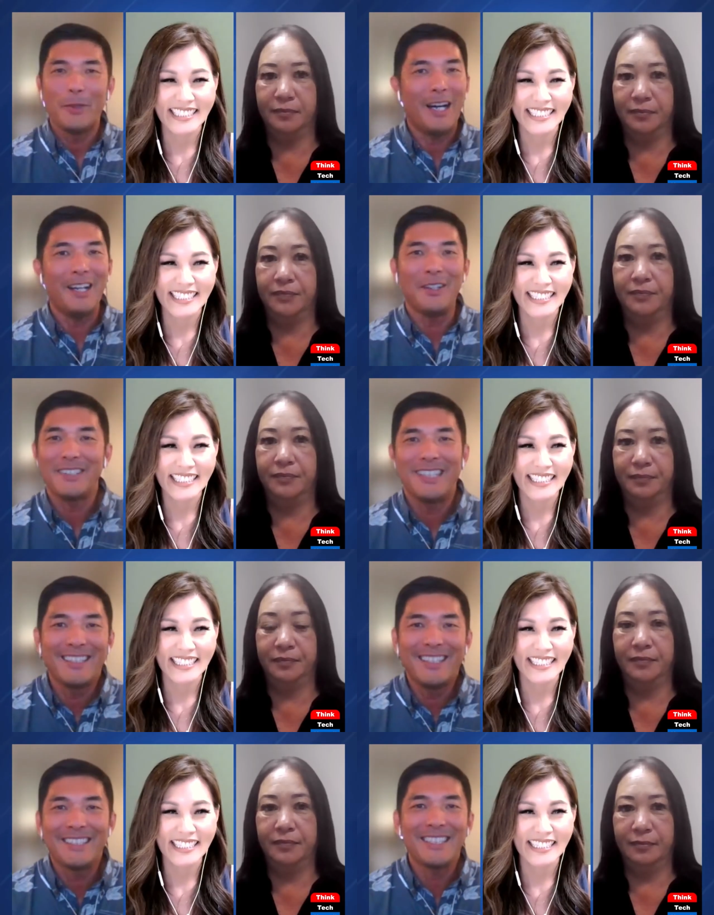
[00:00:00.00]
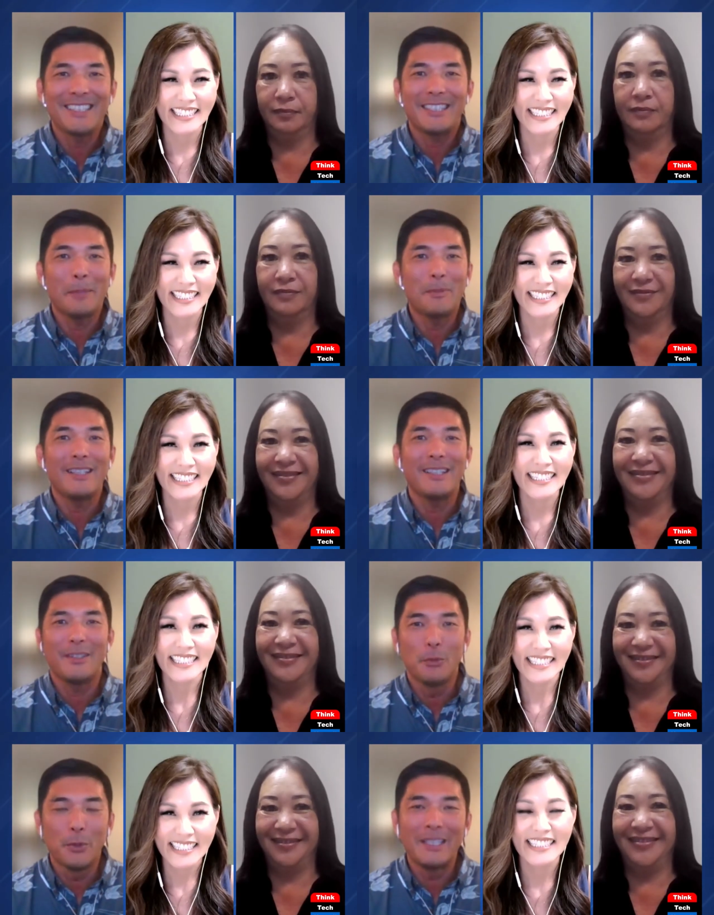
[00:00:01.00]
Speaker 1: wow, th- this is something
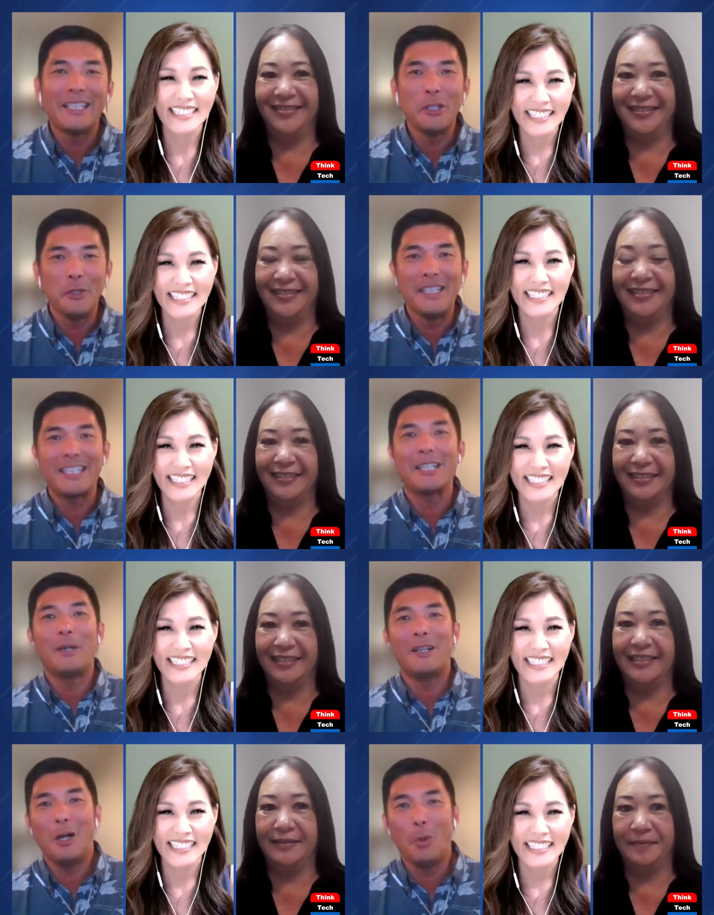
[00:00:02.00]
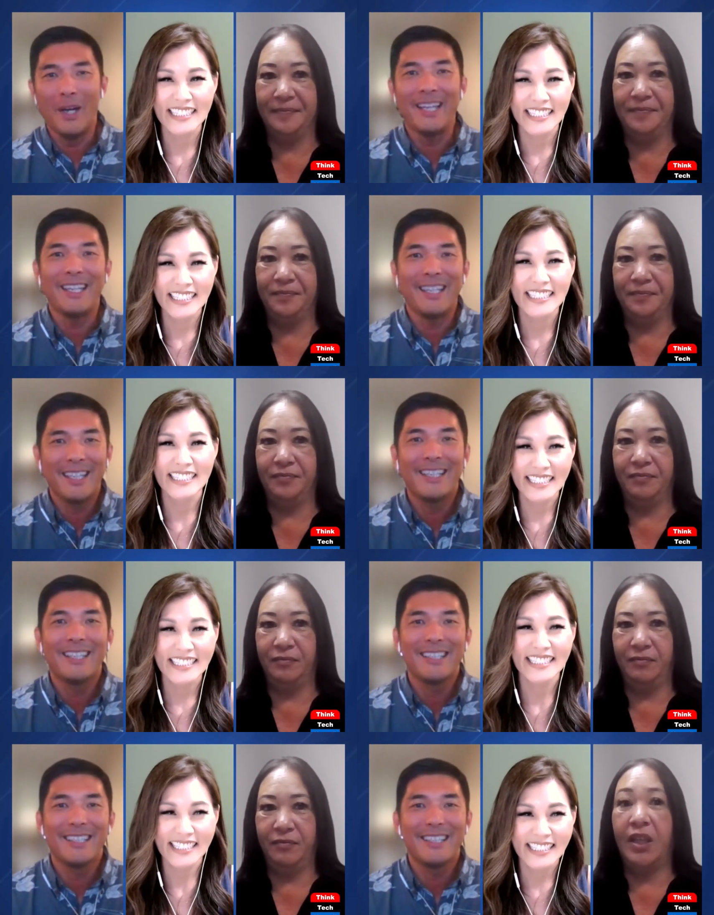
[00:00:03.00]
really unique about Hawaii.
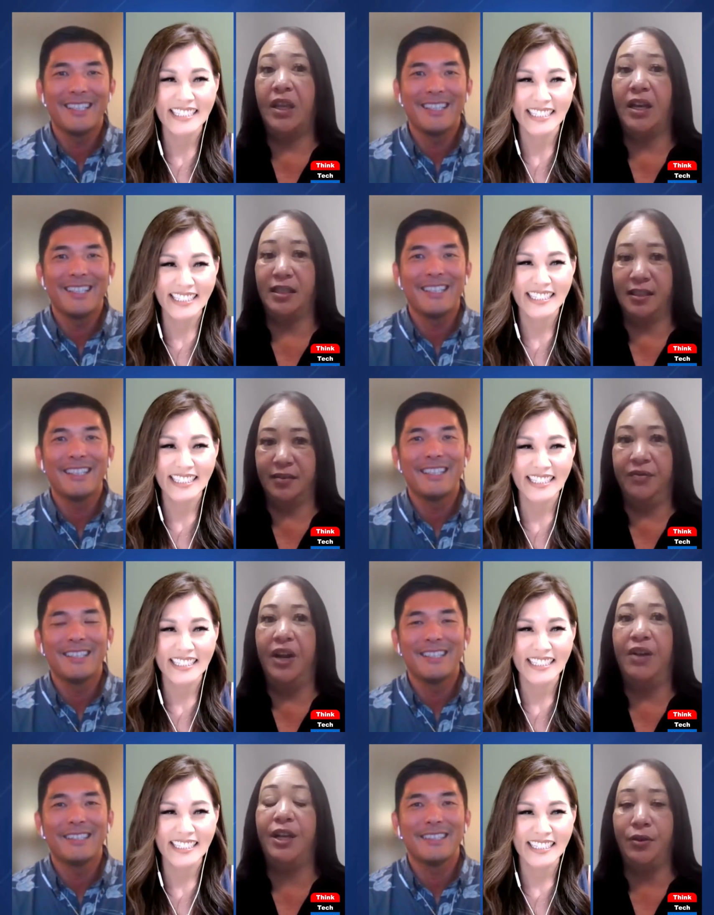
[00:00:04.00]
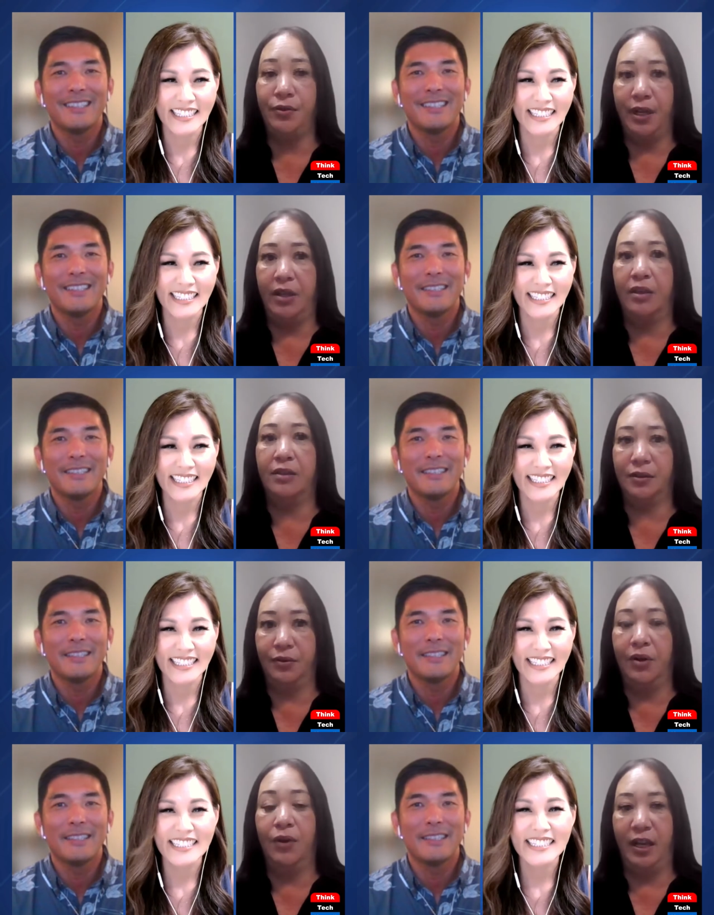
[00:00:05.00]
Speaker 2: Yes, very unique
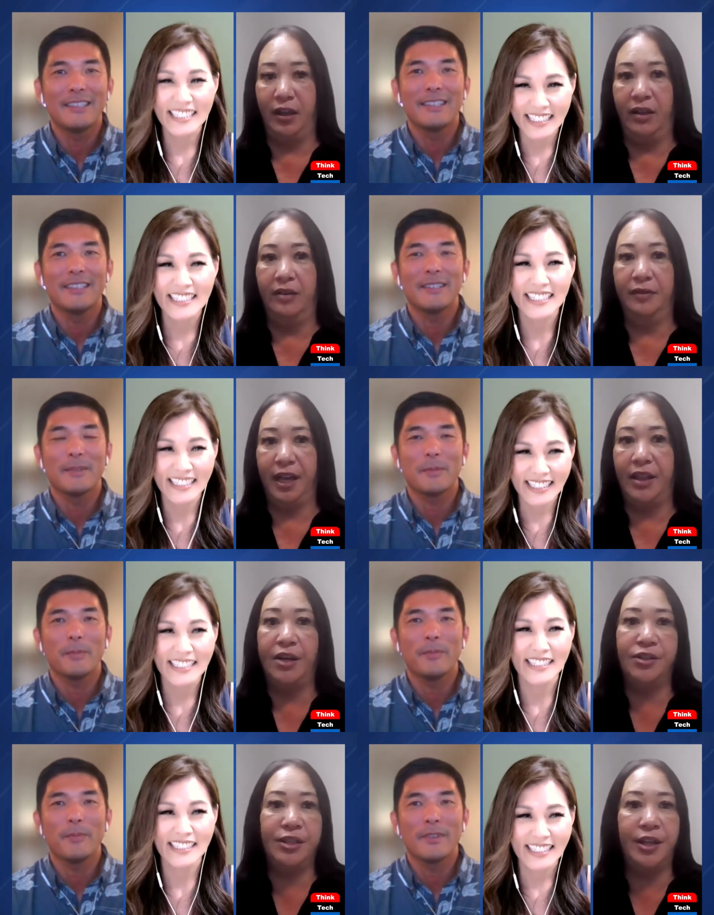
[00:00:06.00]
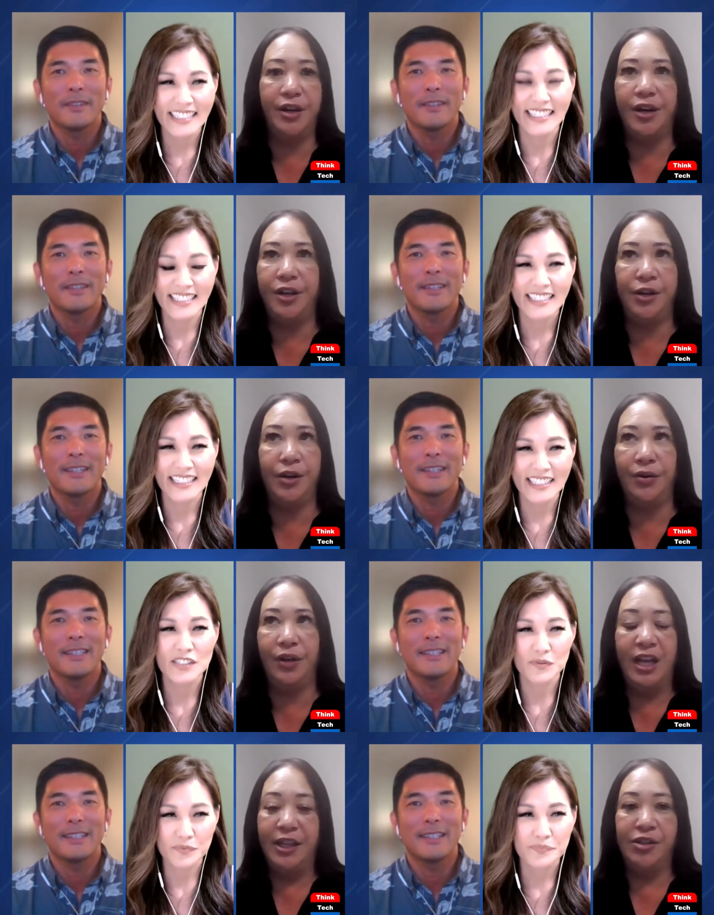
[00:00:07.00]
to Hawaii. And there's other, you
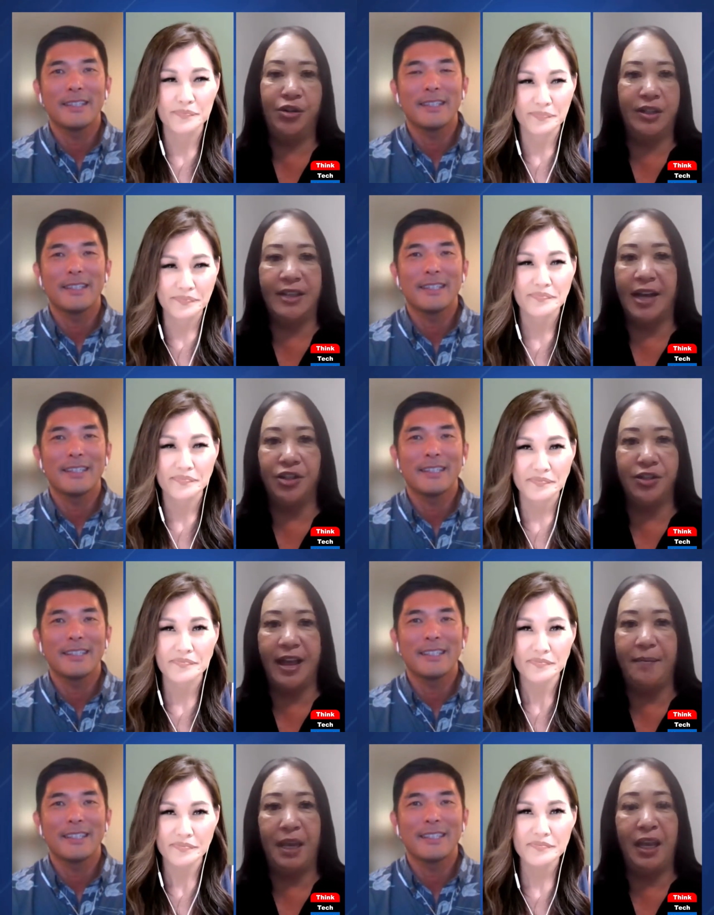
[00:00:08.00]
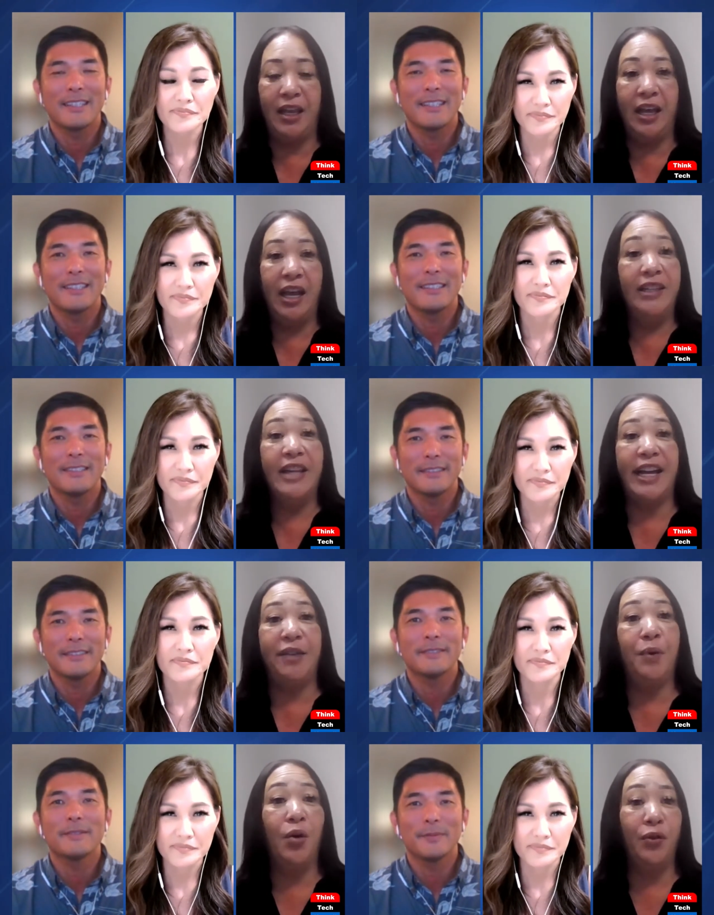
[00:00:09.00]
know, there's transactions that may lie in